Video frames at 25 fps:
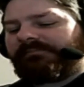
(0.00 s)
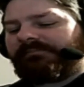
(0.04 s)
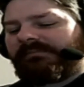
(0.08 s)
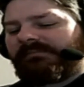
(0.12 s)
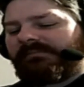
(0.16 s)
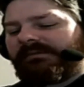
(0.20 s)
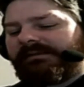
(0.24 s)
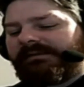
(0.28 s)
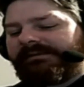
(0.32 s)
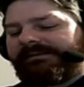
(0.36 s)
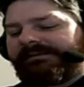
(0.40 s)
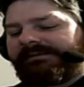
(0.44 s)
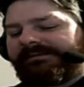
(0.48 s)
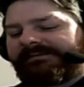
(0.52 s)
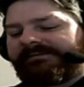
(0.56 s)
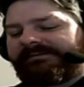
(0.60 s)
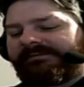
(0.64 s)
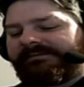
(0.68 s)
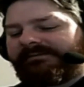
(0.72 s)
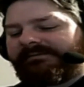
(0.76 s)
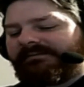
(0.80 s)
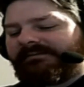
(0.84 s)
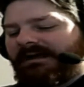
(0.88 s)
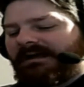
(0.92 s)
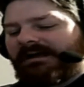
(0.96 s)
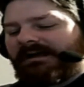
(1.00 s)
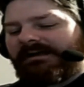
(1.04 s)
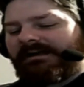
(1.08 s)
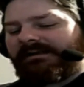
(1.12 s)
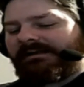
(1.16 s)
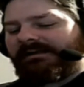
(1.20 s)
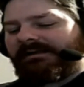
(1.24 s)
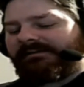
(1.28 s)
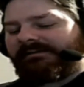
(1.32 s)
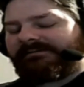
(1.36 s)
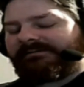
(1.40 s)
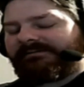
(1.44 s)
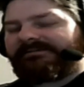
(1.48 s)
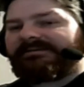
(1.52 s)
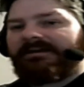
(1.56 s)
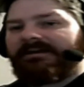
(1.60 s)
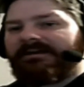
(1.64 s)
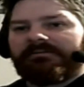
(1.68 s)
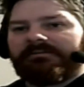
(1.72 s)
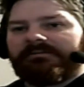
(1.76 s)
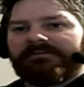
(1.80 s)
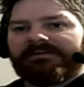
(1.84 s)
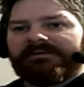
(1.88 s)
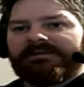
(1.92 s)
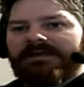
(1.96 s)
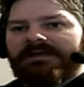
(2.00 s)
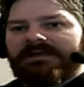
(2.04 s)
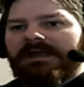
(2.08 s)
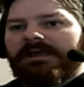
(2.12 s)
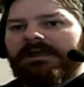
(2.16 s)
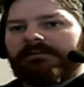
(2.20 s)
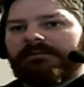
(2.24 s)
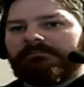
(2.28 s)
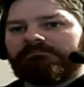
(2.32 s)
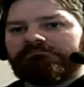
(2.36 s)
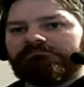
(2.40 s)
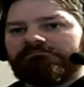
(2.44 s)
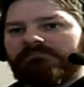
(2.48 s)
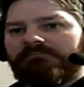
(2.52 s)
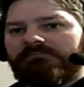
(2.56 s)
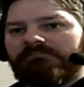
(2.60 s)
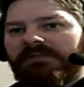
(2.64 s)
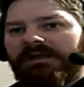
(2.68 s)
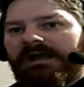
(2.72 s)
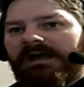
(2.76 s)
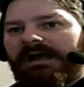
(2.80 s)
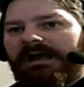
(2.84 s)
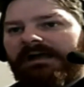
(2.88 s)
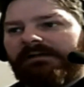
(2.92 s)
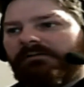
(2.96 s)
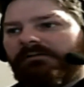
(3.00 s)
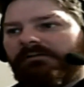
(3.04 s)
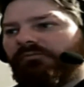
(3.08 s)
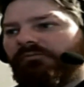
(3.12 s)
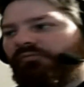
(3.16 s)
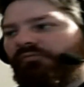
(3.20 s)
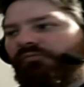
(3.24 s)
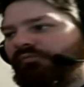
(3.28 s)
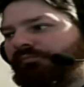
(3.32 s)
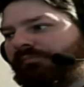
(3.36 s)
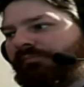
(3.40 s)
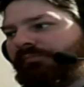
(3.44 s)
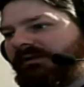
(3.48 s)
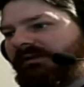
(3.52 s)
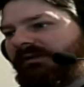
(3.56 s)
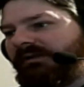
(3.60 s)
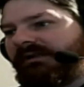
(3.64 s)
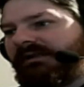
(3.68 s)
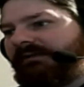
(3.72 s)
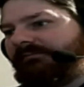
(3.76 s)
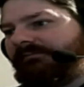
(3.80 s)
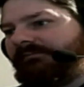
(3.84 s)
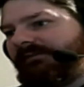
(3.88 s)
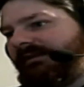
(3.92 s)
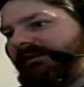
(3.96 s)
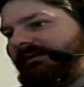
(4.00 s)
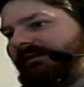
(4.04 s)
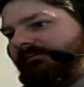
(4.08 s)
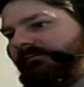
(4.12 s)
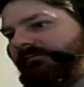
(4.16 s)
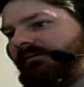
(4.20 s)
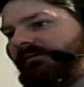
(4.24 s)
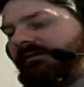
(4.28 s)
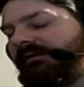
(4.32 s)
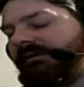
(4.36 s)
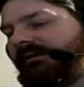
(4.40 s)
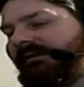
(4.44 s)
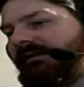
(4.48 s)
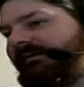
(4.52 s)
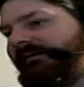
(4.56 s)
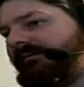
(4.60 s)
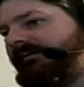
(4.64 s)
this is not a stealthy game. I don't believe it really is,